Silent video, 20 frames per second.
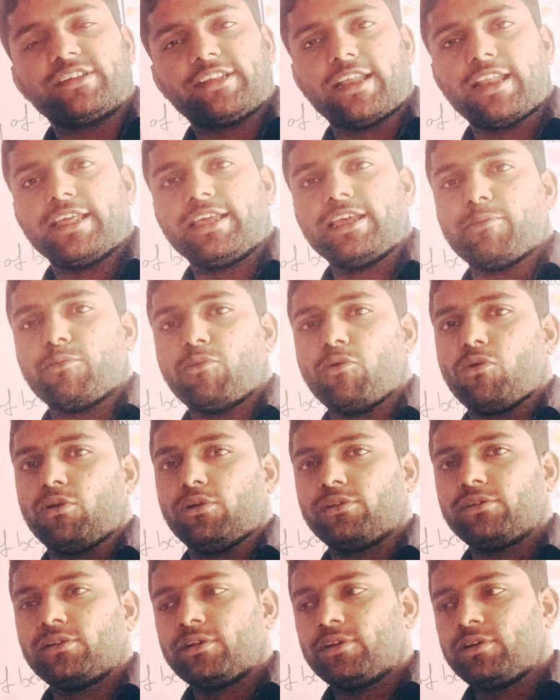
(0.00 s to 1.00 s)
are telling
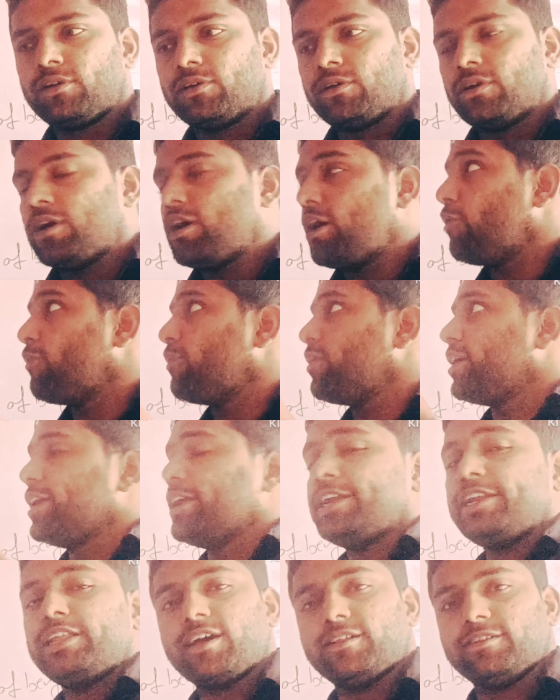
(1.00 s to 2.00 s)
about our
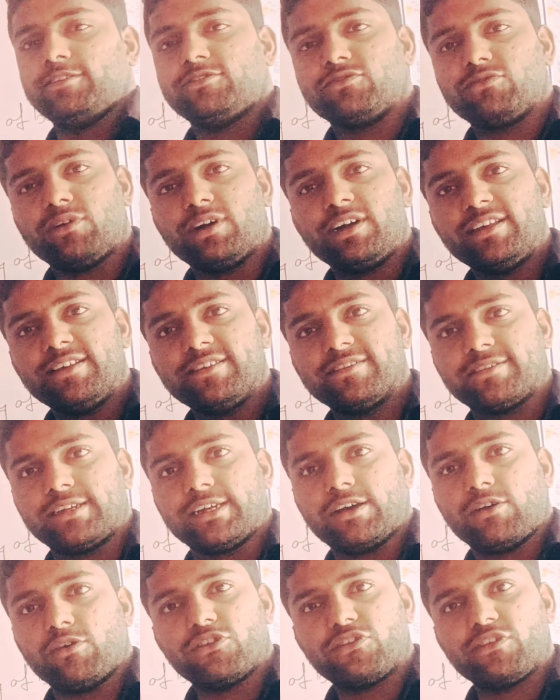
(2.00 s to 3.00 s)
India. This word is
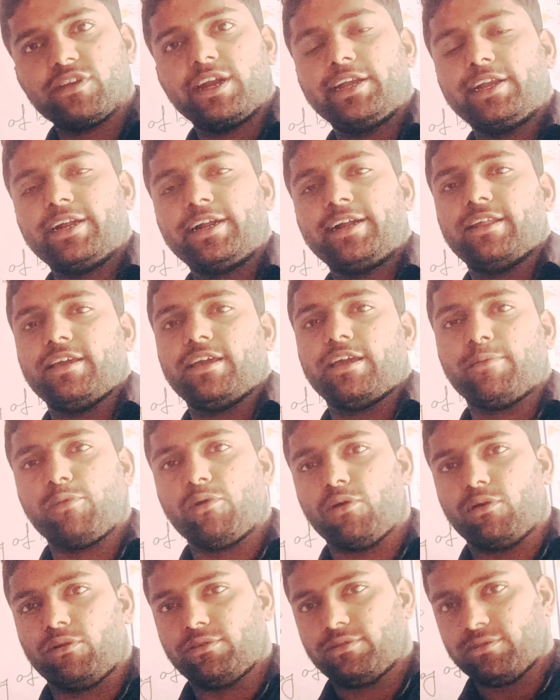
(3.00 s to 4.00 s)
originated
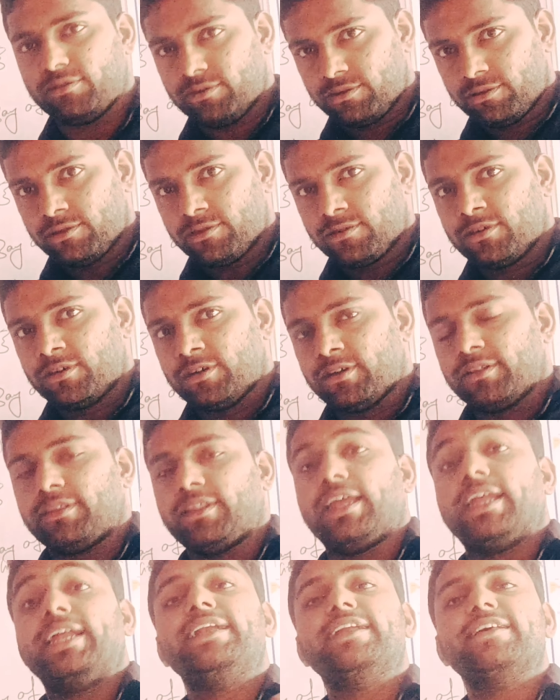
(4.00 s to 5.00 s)
about
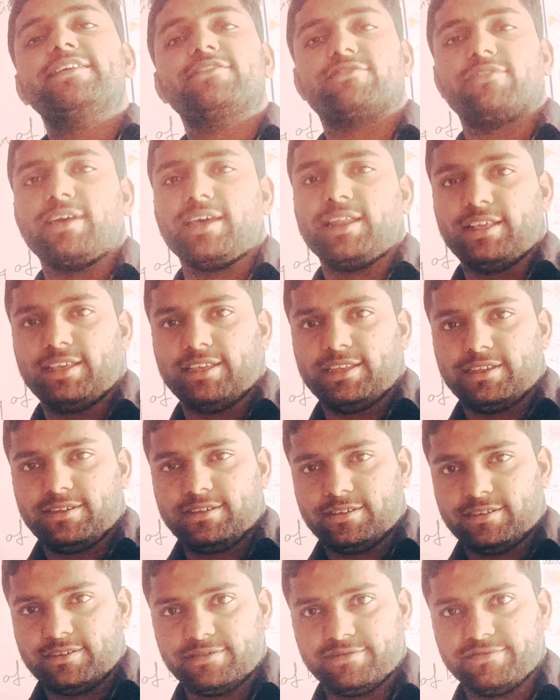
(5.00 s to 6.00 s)
the Indus Valley.
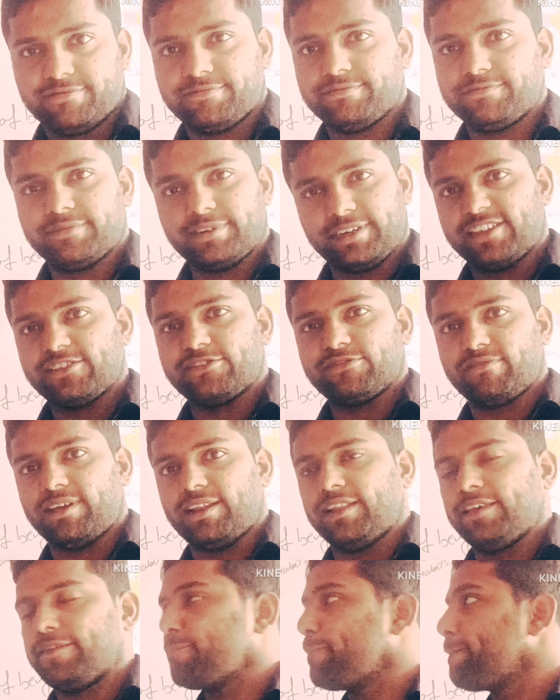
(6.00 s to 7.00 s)
Indus
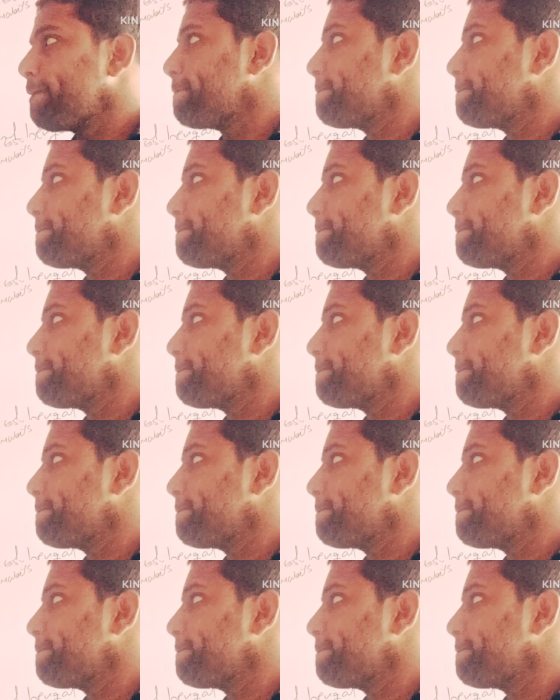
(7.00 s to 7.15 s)
Valley.